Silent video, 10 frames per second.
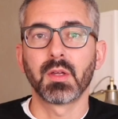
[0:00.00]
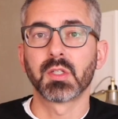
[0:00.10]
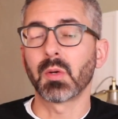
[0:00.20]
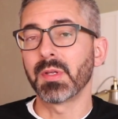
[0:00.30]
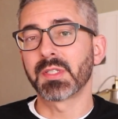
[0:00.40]

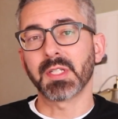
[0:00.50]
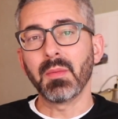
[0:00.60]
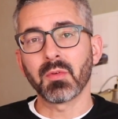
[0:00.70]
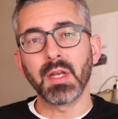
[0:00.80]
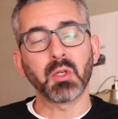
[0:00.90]
So in
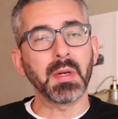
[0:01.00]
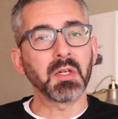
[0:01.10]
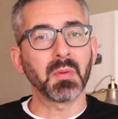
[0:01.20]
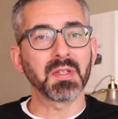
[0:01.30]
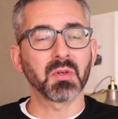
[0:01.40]
summary,
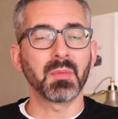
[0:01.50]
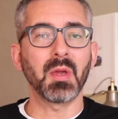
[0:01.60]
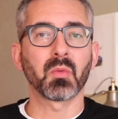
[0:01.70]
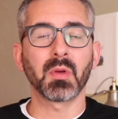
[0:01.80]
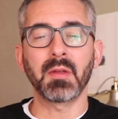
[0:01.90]
2020 is going to be
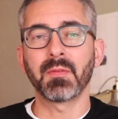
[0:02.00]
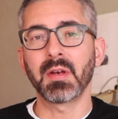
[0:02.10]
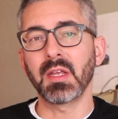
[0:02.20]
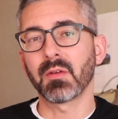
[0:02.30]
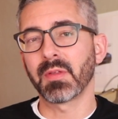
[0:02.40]
a really
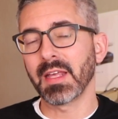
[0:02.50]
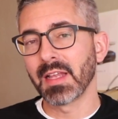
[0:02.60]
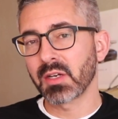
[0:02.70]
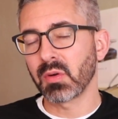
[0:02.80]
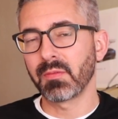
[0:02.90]
fun year for the
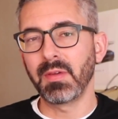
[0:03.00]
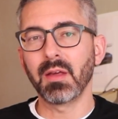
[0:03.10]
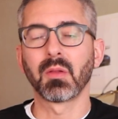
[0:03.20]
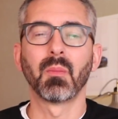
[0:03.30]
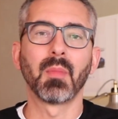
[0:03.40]
electric
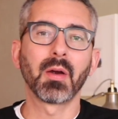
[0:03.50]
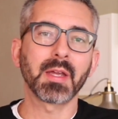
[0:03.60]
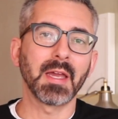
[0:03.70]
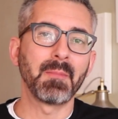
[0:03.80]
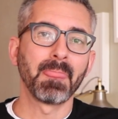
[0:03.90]
vehicle
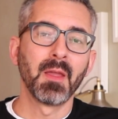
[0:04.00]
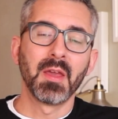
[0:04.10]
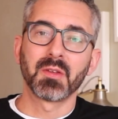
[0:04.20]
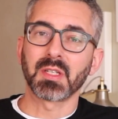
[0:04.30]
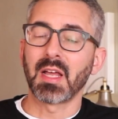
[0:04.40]
market.
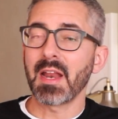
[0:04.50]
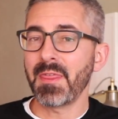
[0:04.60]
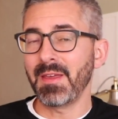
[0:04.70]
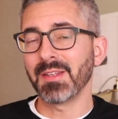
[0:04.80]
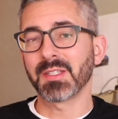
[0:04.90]
There's a lot of
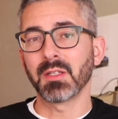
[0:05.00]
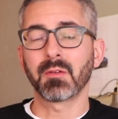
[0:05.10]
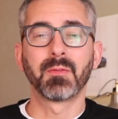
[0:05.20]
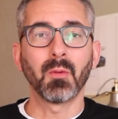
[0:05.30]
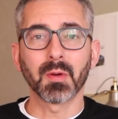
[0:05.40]
things to
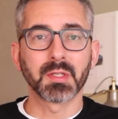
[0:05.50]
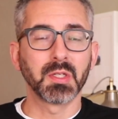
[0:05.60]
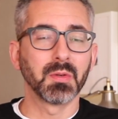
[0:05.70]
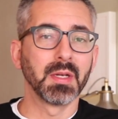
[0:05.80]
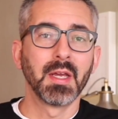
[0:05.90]
look forward
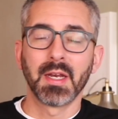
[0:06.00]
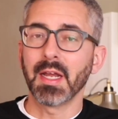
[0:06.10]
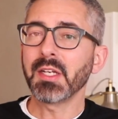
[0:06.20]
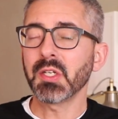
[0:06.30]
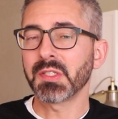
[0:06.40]
to, and
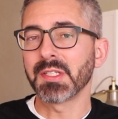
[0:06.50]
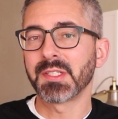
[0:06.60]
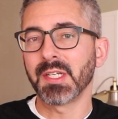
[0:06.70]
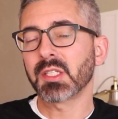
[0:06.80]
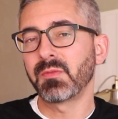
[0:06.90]
not just the
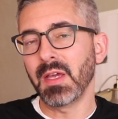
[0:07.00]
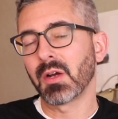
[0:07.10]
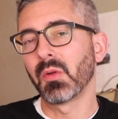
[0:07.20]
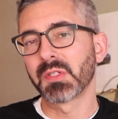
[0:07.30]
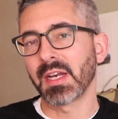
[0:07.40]
6
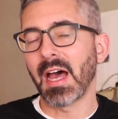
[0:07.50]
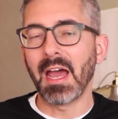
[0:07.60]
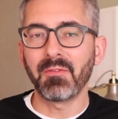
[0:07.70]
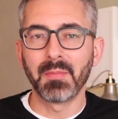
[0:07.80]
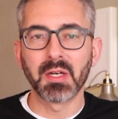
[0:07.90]
vehicles that
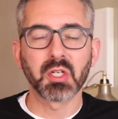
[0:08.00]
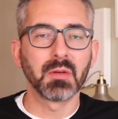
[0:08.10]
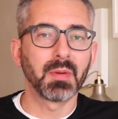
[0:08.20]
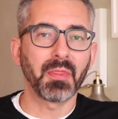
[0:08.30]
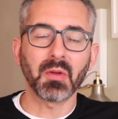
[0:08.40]
I've
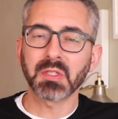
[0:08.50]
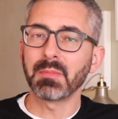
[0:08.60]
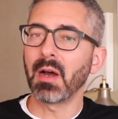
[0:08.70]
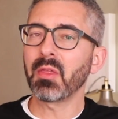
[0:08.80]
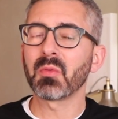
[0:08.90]
mentioned, but there's
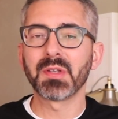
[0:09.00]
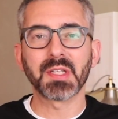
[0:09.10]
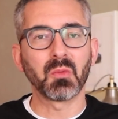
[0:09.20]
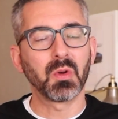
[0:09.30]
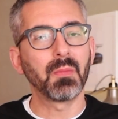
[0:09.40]
some other ones
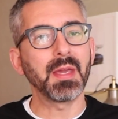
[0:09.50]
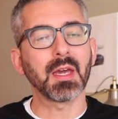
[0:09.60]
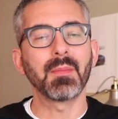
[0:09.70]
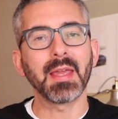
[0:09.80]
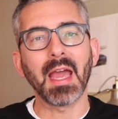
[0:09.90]
that will be
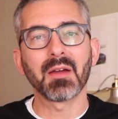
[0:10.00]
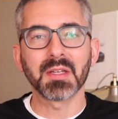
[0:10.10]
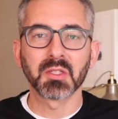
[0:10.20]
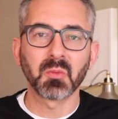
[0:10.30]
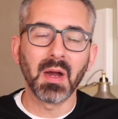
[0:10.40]
coming out
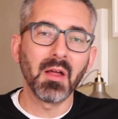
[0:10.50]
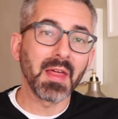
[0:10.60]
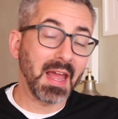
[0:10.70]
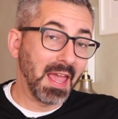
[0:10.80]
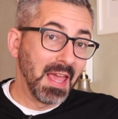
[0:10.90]
as well
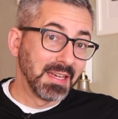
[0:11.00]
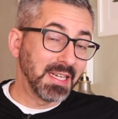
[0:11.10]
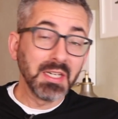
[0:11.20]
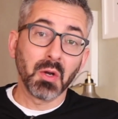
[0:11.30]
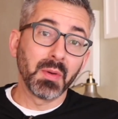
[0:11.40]
that I
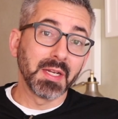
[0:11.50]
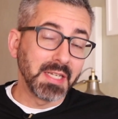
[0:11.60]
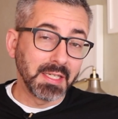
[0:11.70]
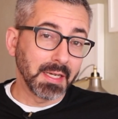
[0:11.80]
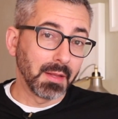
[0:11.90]
didn't go into
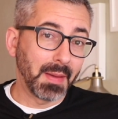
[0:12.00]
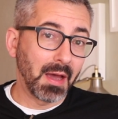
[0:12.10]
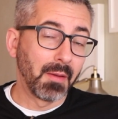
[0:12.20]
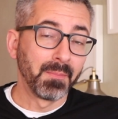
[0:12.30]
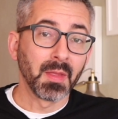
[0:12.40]
detail
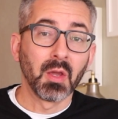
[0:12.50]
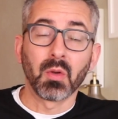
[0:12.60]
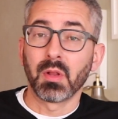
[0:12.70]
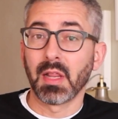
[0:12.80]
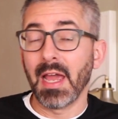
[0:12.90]
about,
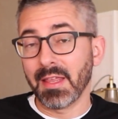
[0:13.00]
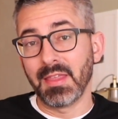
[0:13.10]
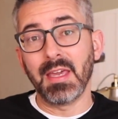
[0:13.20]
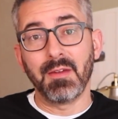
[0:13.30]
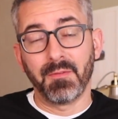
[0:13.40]
like
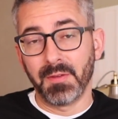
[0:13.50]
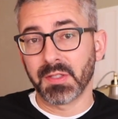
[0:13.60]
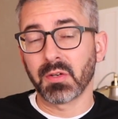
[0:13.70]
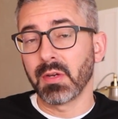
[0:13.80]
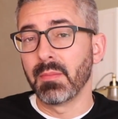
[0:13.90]
the
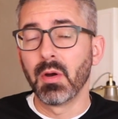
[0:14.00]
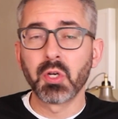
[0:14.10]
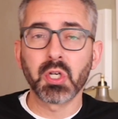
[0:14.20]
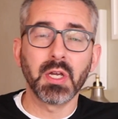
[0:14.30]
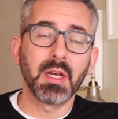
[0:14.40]
Fisker
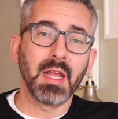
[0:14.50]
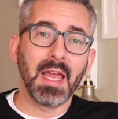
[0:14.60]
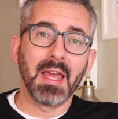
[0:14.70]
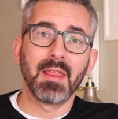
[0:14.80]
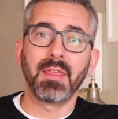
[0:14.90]
Emotion
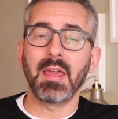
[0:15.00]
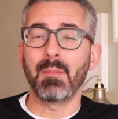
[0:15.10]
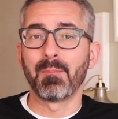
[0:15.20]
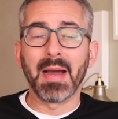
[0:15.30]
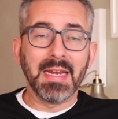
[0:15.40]
and the
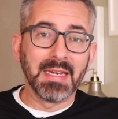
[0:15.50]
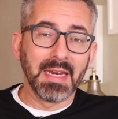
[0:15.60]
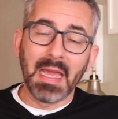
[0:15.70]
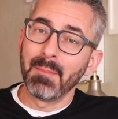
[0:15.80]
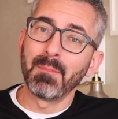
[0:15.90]
Byton
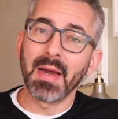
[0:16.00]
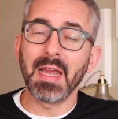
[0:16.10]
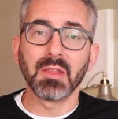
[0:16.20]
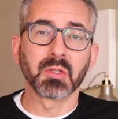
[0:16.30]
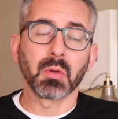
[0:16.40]

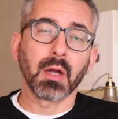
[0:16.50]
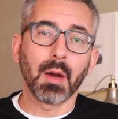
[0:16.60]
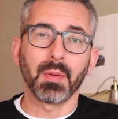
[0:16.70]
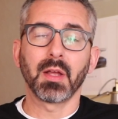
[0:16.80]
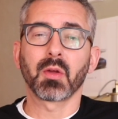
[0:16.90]
M-Byte. Those are a
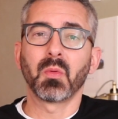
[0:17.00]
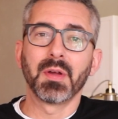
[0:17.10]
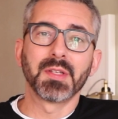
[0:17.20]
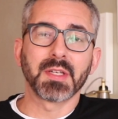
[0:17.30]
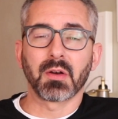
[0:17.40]
couple other
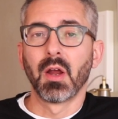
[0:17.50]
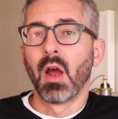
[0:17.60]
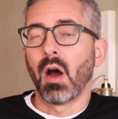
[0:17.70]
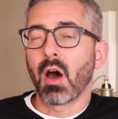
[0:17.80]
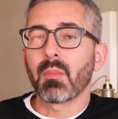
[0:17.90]
ones that are
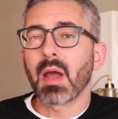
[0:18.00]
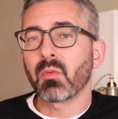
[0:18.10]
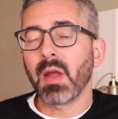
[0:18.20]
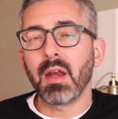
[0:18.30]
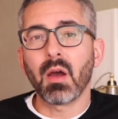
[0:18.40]
on my
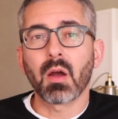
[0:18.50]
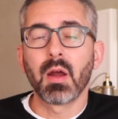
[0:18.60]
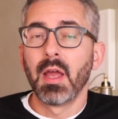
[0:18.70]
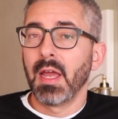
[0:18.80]
radar.